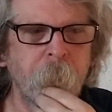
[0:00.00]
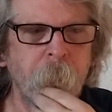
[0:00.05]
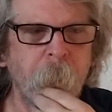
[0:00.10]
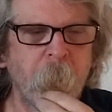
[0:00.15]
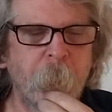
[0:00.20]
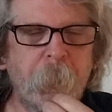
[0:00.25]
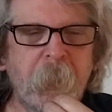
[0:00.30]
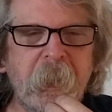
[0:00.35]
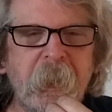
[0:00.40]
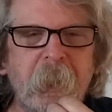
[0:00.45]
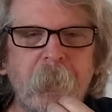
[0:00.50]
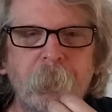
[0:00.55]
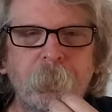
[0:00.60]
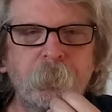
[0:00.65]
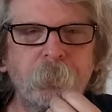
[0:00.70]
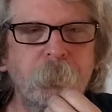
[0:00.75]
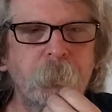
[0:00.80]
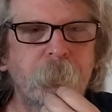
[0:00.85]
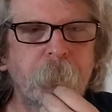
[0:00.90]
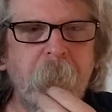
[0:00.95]
But yeah,
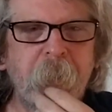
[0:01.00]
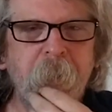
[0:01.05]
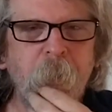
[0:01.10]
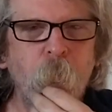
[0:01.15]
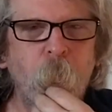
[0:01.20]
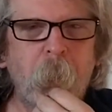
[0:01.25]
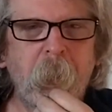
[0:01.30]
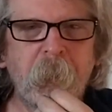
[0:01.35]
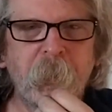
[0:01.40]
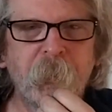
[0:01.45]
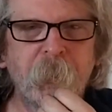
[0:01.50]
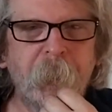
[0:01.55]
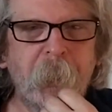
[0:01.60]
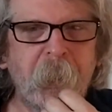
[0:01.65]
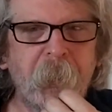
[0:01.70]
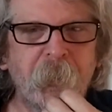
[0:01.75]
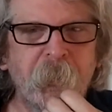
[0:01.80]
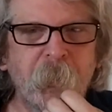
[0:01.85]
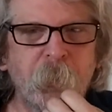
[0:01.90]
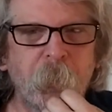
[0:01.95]
Betty White's
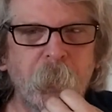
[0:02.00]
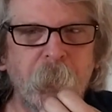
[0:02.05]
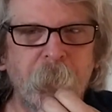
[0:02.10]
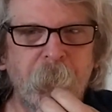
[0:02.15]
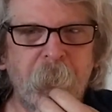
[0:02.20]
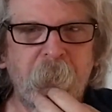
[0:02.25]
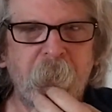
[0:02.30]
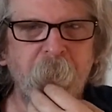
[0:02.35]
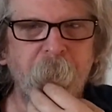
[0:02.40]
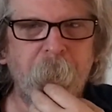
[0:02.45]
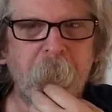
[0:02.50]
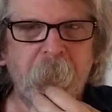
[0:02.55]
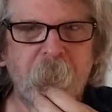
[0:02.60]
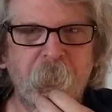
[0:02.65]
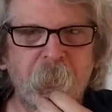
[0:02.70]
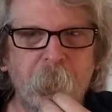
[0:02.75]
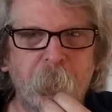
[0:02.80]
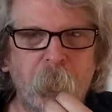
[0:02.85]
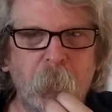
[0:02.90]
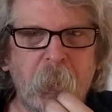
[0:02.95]
passing was a very big
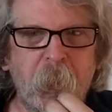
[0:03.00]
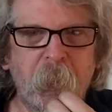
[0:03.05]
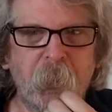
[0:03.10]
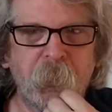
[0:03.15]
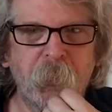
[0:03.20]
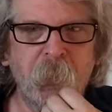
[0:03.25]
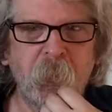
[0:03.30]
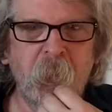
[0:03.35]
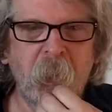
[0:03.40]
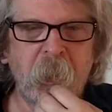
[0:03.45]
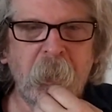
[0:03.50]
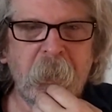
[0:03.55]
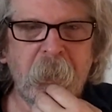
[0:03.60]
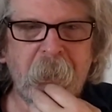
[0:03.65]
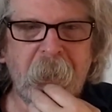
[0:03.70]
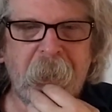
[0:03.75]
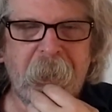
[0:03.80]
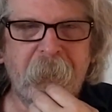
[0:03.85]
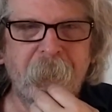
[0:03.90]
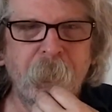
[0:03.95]
surprise,
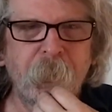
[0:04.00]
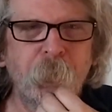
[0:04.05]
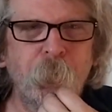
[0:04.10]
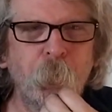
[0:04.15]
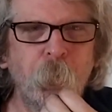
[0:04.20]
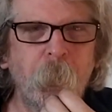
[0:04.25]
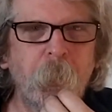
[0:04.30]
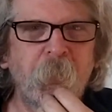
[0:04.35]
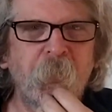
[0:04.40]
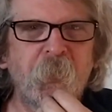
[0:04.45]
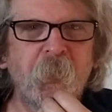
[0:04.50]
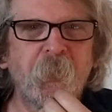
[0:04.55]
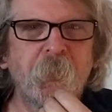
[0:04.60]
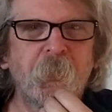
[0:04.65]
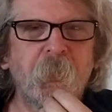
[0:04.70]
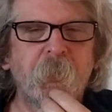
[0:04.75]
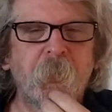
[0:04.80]
even to her assistant.